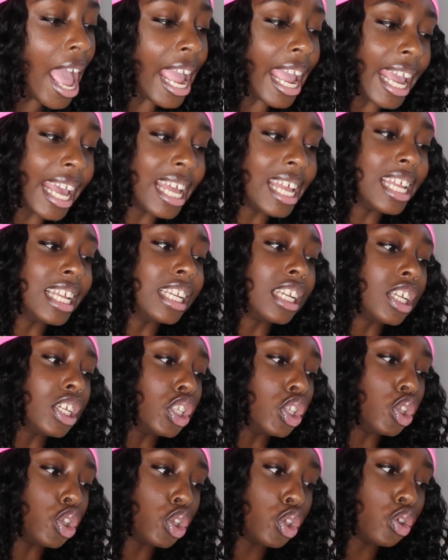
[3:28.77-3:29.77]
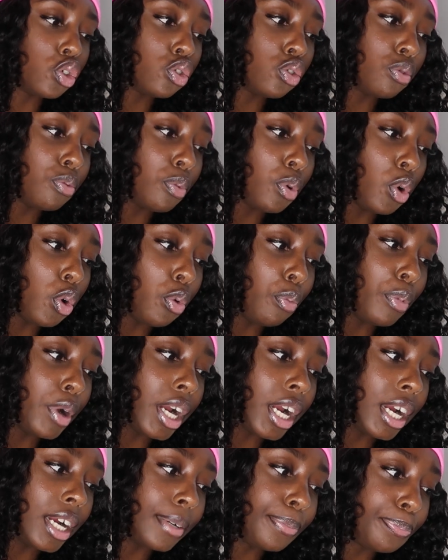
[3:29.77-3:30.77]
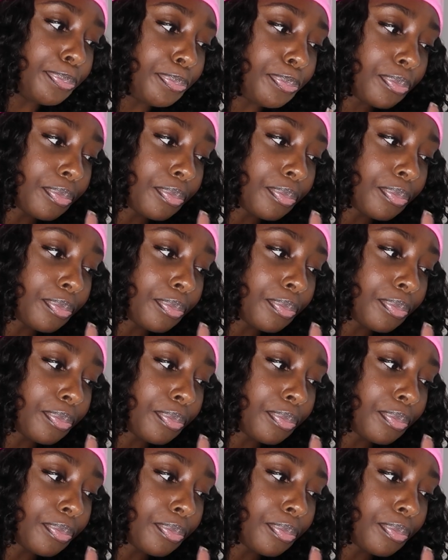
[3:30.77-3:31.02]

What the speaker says: and Zoom, Uber,